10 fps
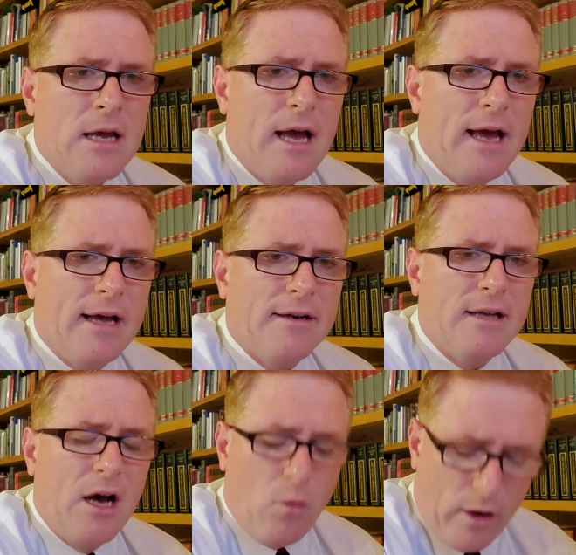And
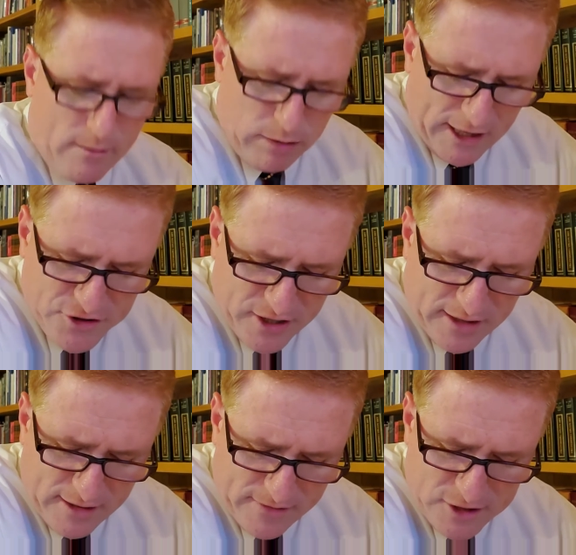uh, what a
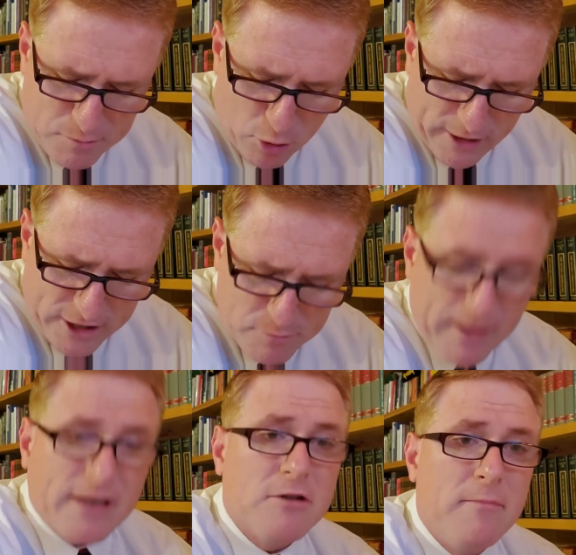blessing this book has
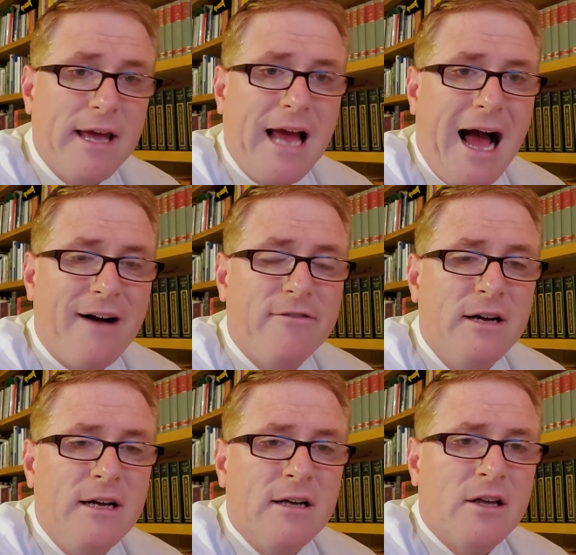been to me. I've
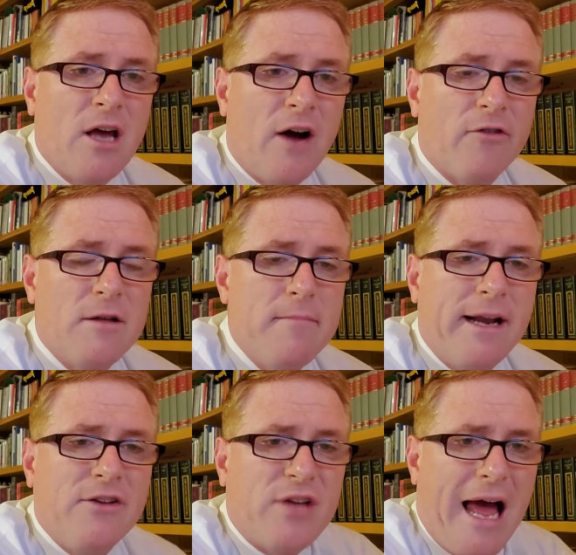covered it
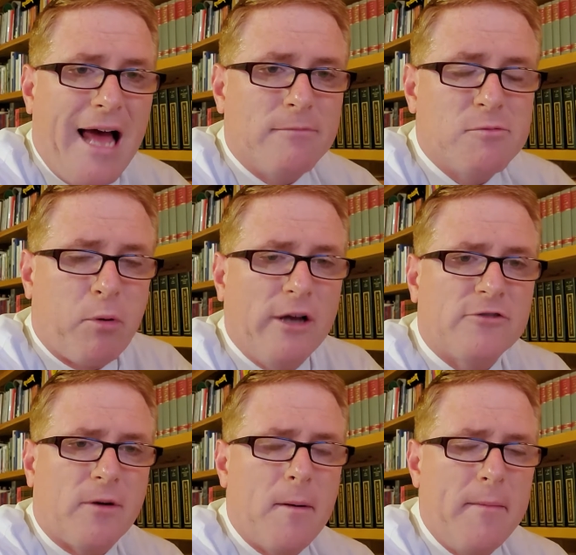many times, preached
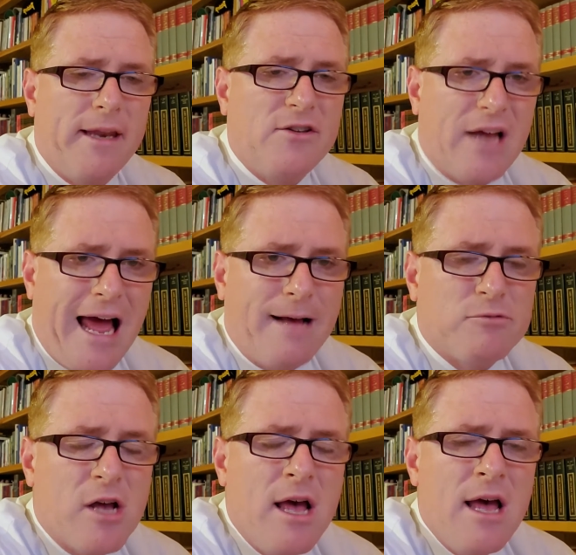from it many
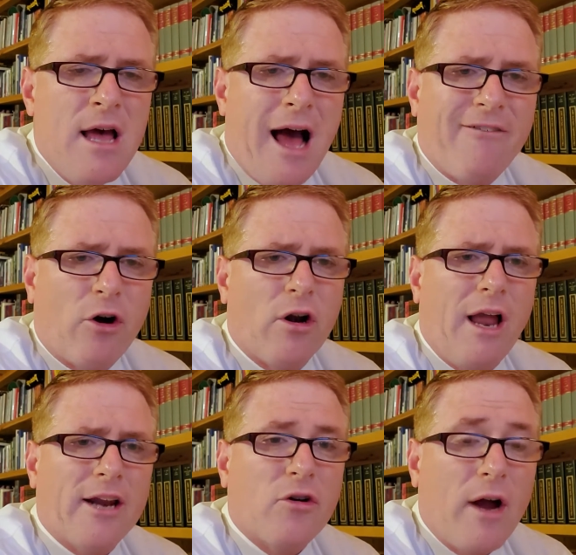times, I've heard a
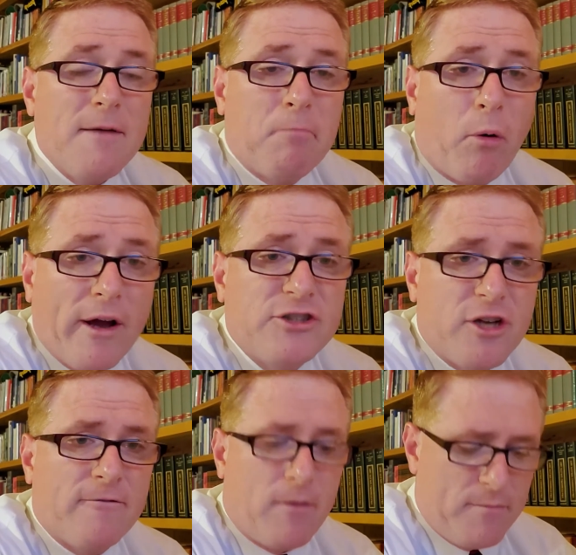lot of great
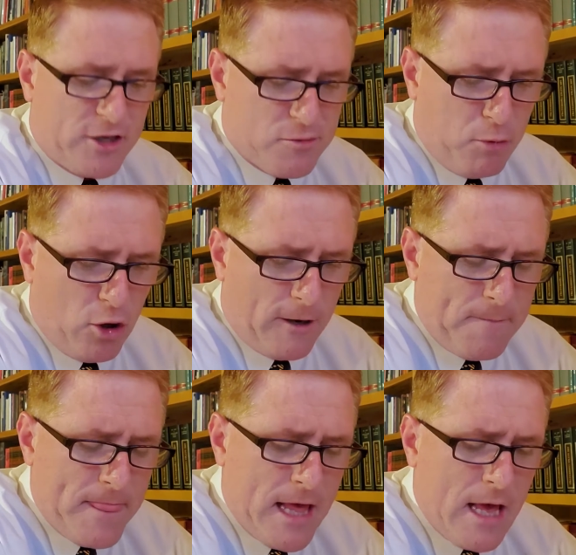preaching from this book,
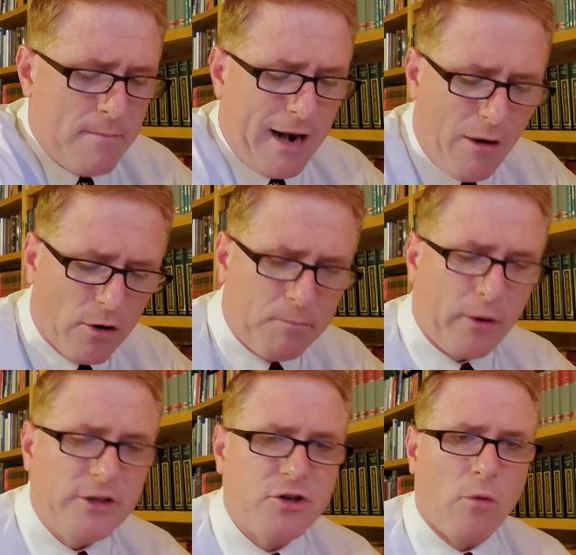but I want to
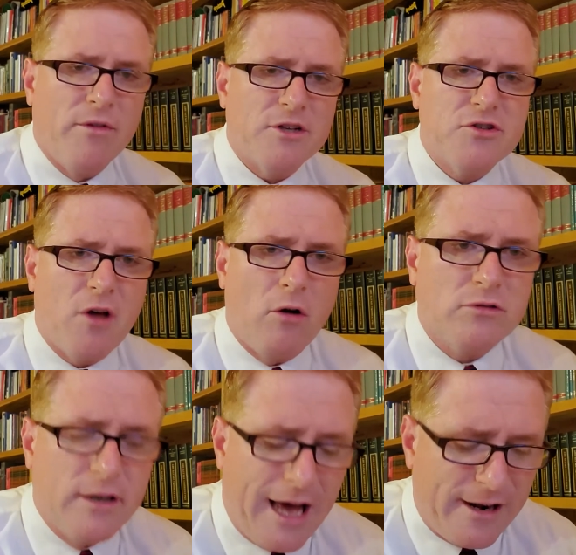preach on this thought
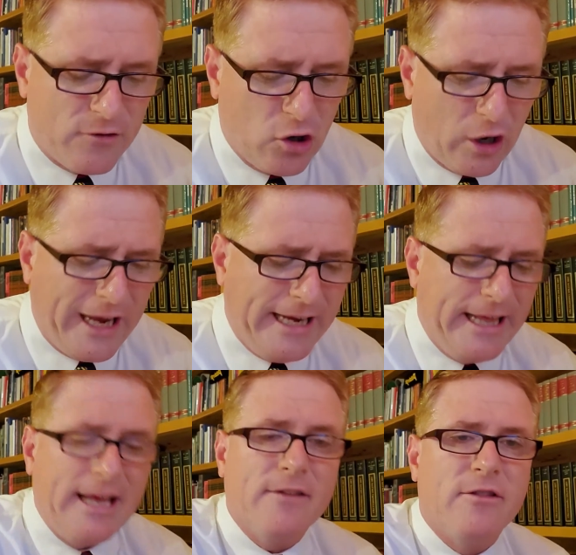tonight of
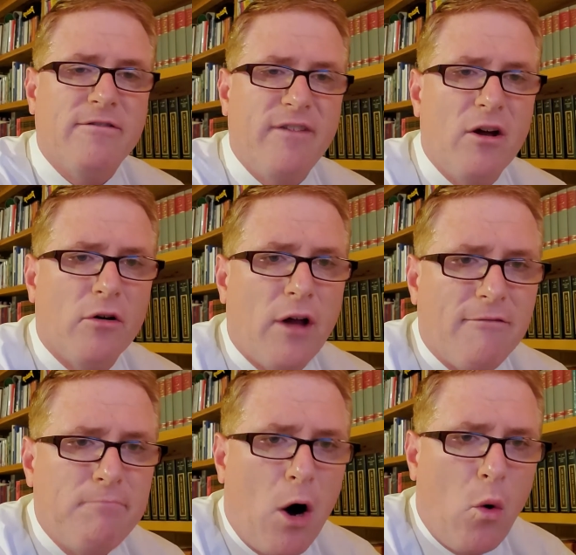gleaning in the field
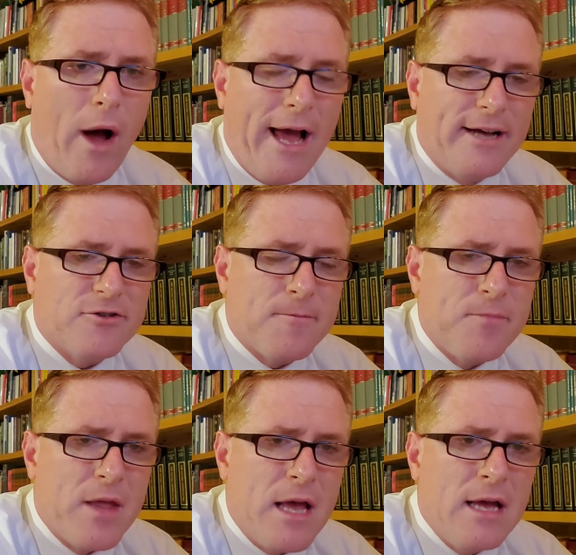of Boaz.
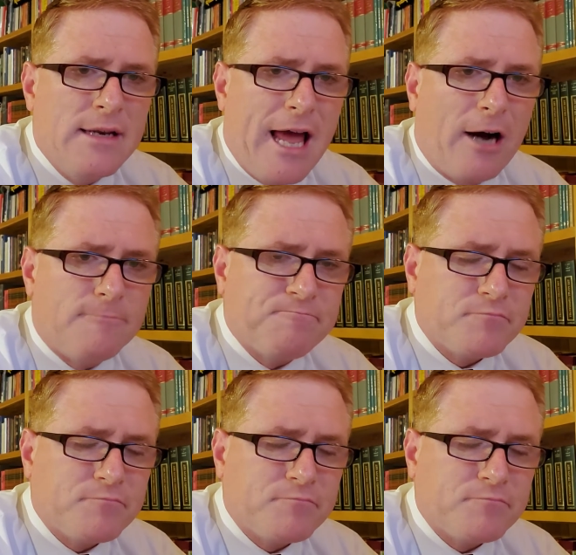Now,